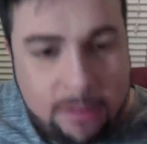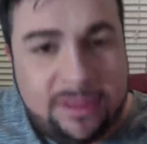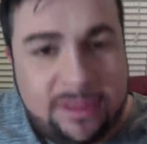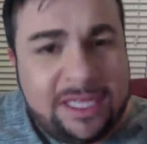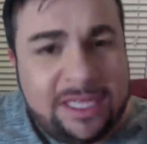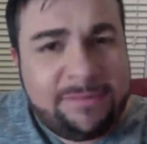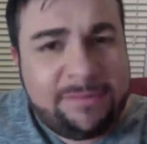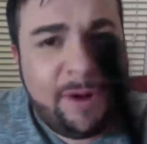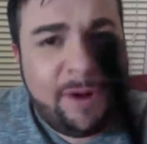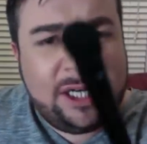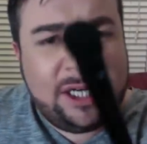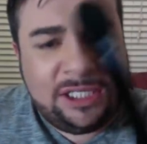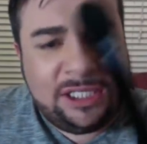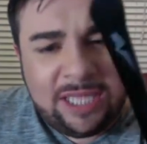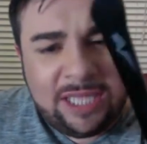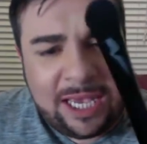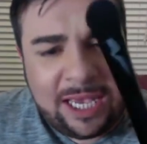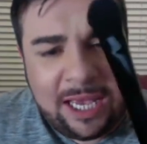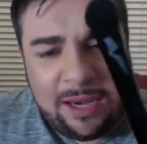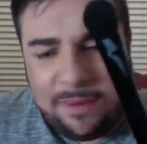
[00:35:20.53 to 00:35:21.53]
This brush, is
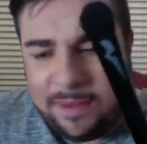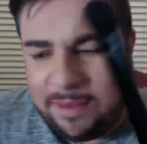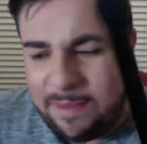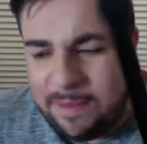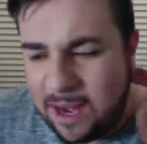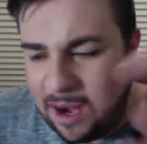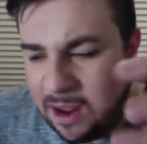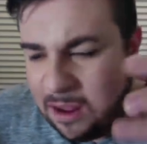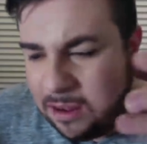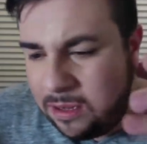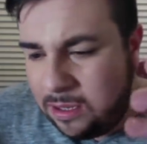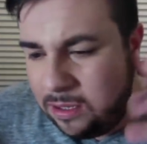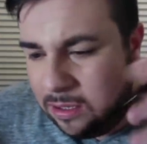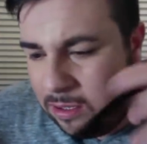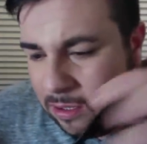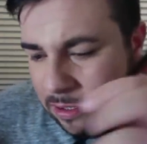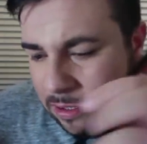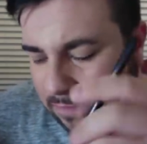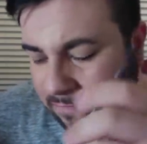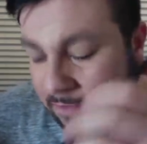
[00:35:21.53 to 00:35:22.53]
that going to be better?
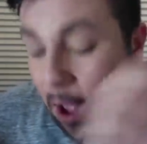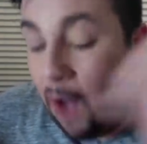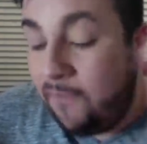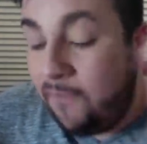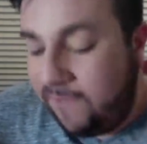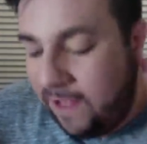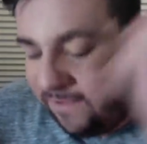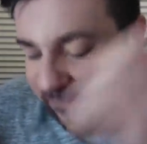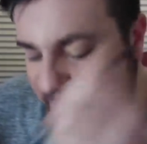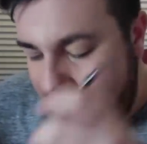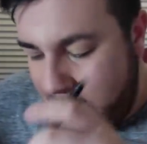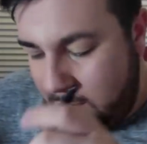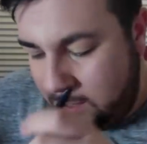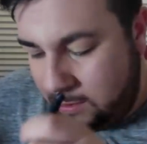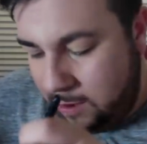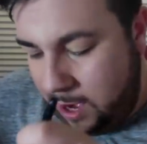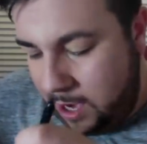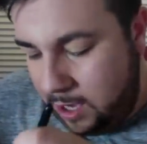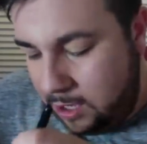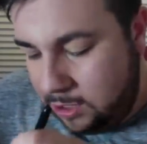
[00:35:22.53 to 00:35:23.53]
Oh, fluffy one.
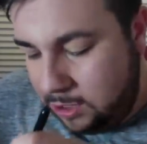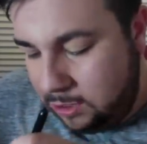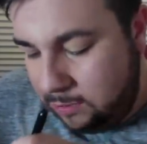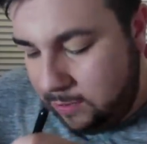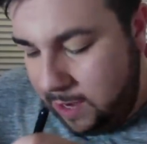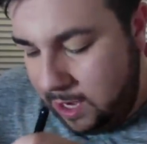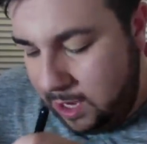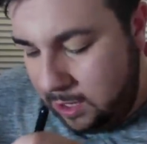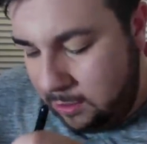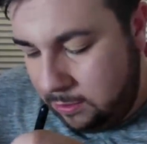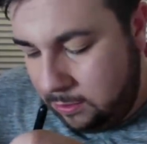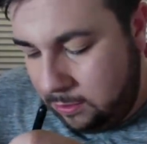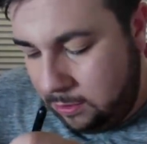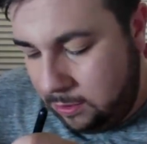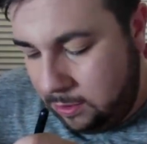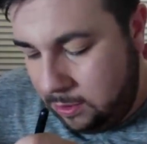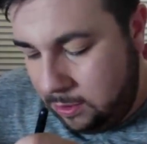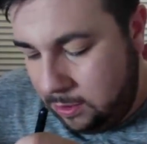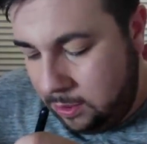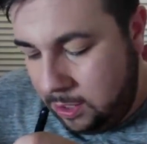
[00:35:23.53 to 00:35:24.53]
Great, I just read it.
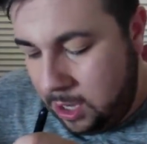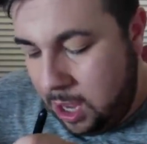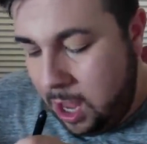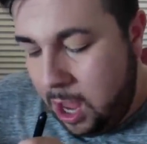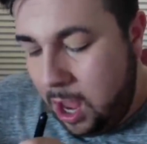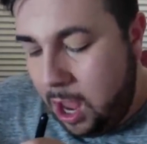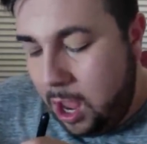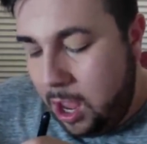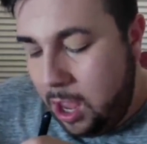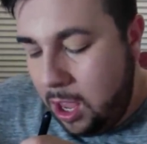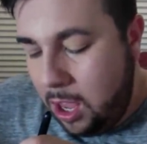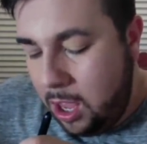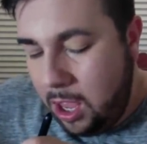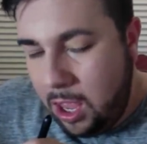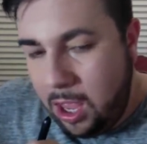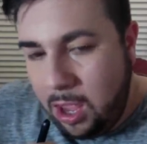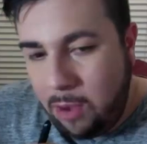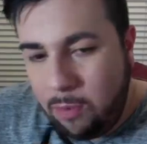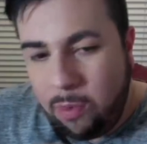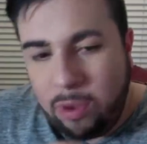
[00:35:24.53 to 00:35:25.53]

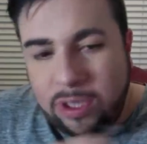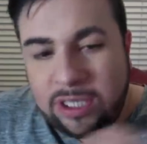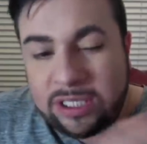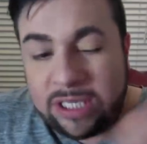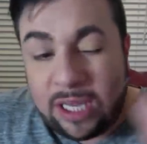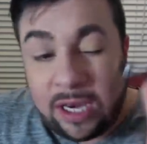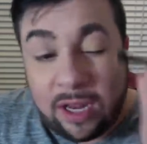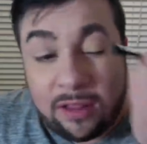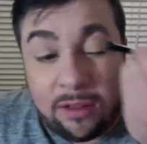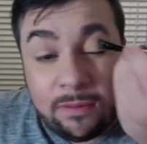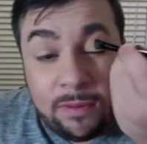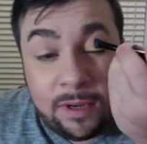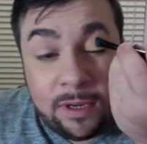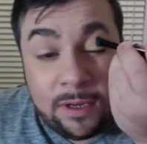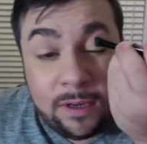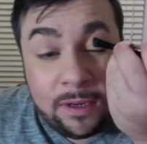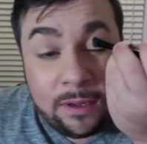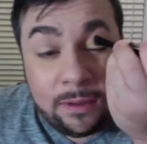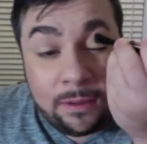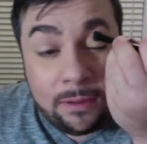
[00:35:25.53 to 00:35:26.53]
What does that other one
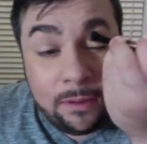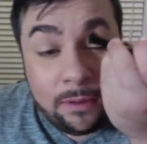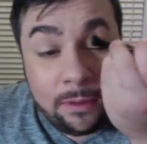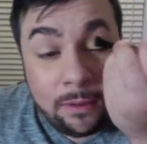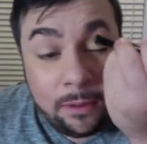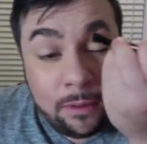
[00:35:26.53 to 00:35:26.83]
do?